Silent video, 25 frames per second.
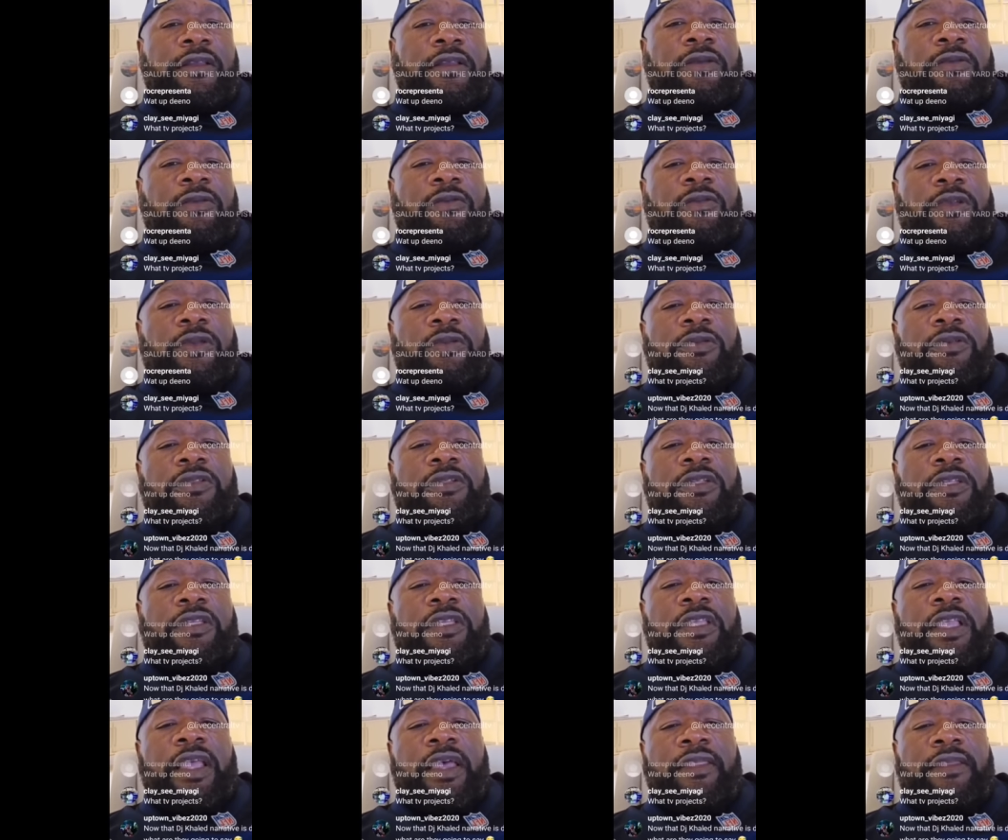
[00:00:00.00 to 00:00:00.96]
We was
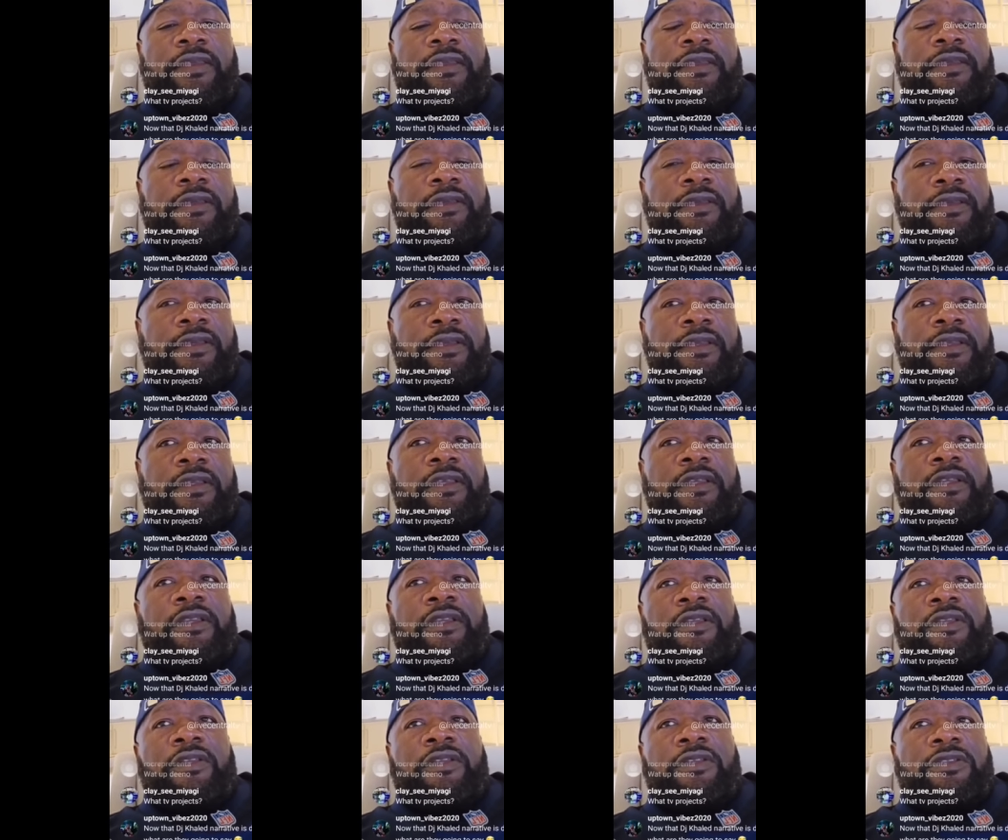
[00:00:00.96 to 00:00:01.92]
together.
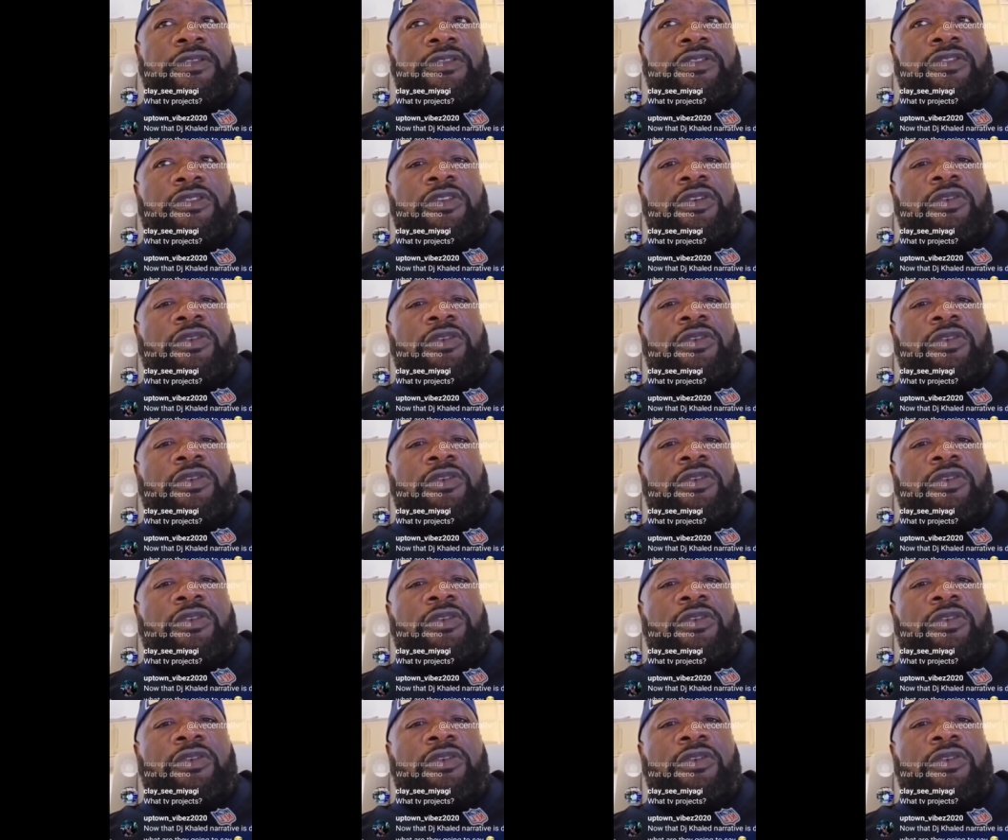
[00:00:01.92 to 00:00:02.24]
So